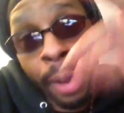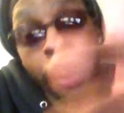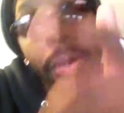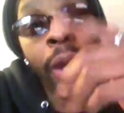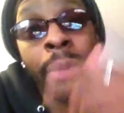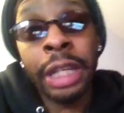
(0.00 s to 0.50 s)

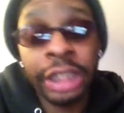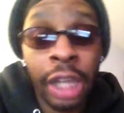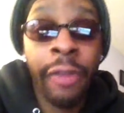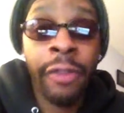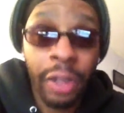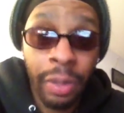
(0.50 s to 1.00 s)
But I'm gonna let y'all
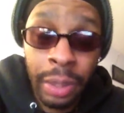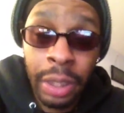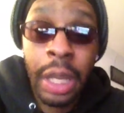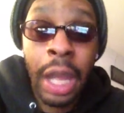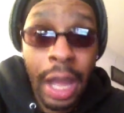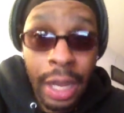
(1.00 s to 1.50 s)
feel me,
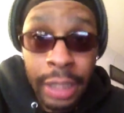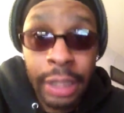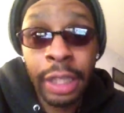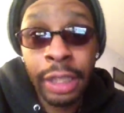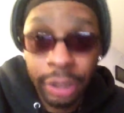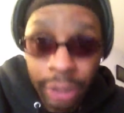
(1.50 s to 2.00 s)
how I get
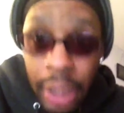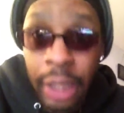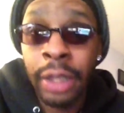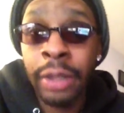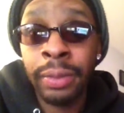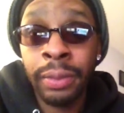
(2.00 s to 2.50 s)
things done.
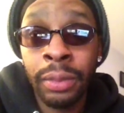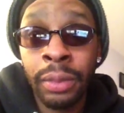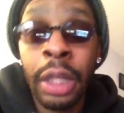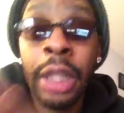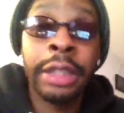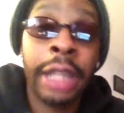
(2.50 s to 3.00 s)

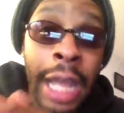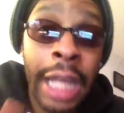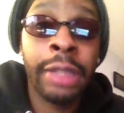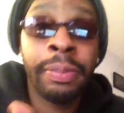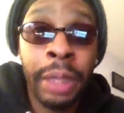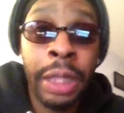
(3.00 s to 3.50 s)
Cause I
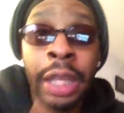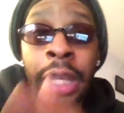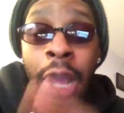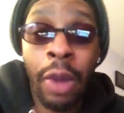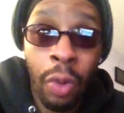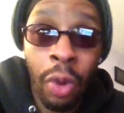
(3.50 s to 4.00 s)
speak and
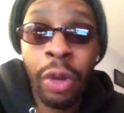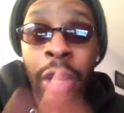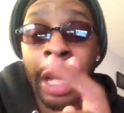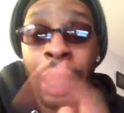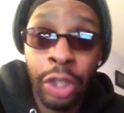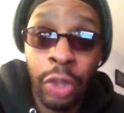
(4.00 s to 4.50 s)
I work
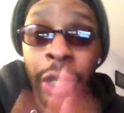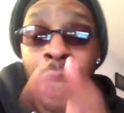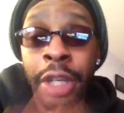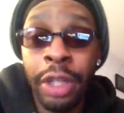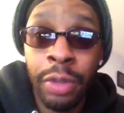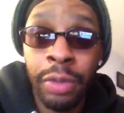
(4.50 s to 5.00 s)
and I do what I
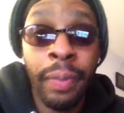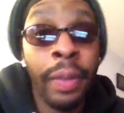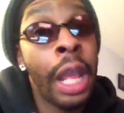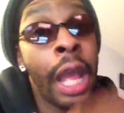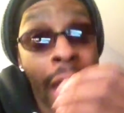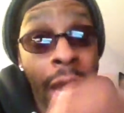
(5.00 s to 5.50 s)
do.
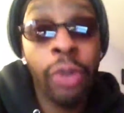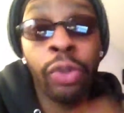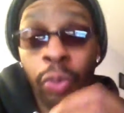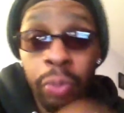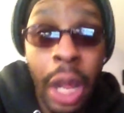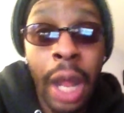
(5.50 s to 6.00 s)
I go
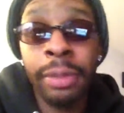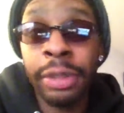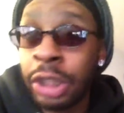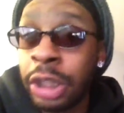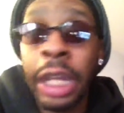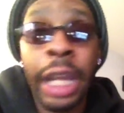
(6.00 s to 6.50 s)
through problems
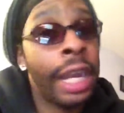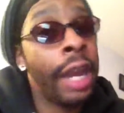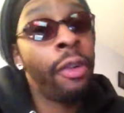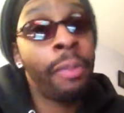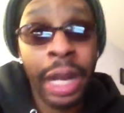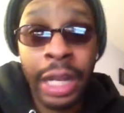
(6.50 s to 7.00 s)
just like
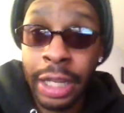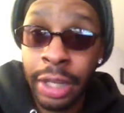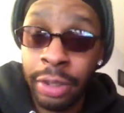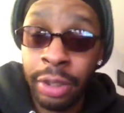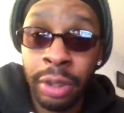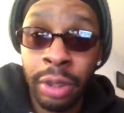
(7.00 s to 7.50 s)
everybody
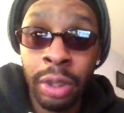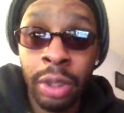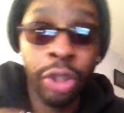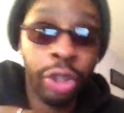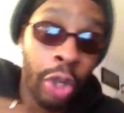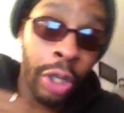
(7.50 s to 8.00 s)
else.
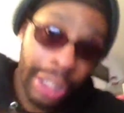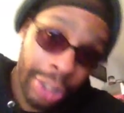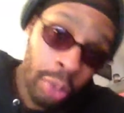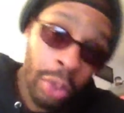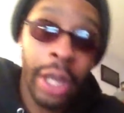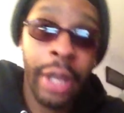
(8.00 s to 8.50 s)
So guess
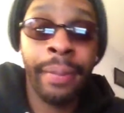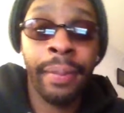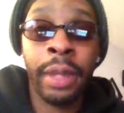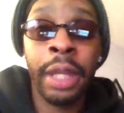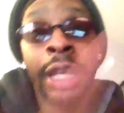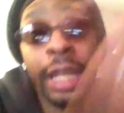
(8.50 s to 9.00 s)
what?
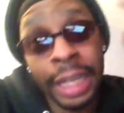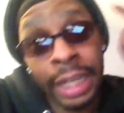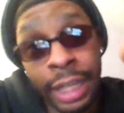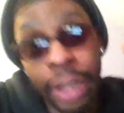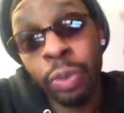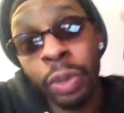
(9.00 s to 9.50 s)
It
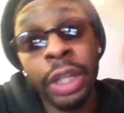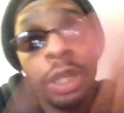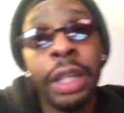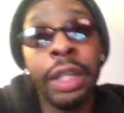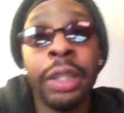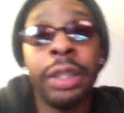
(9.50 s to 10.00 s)
is what it
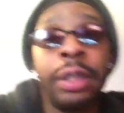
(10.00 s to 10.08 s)
is.